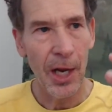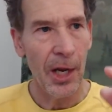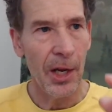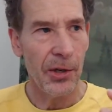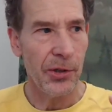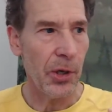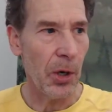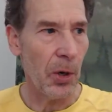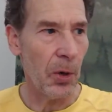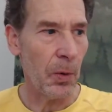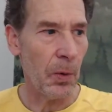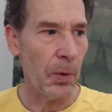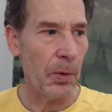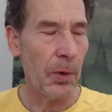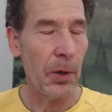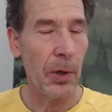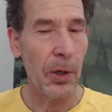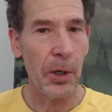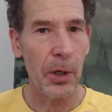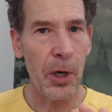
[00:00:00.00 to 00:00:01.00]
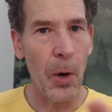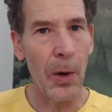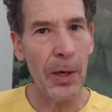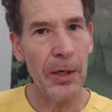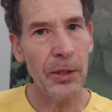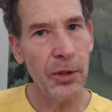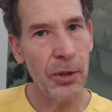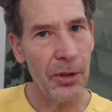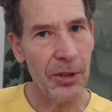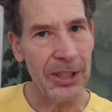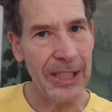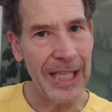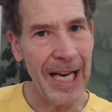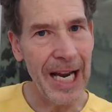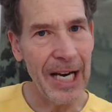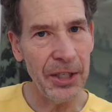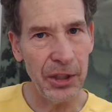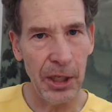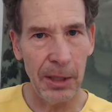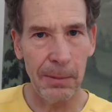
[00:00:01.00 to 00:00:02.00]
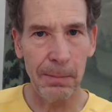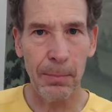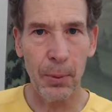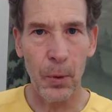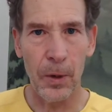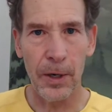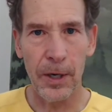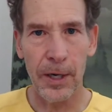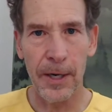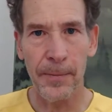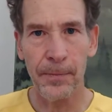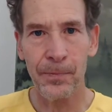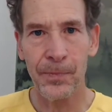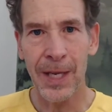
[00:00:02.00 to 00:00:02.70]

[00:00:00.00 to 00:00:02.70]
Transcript: So going to your tension board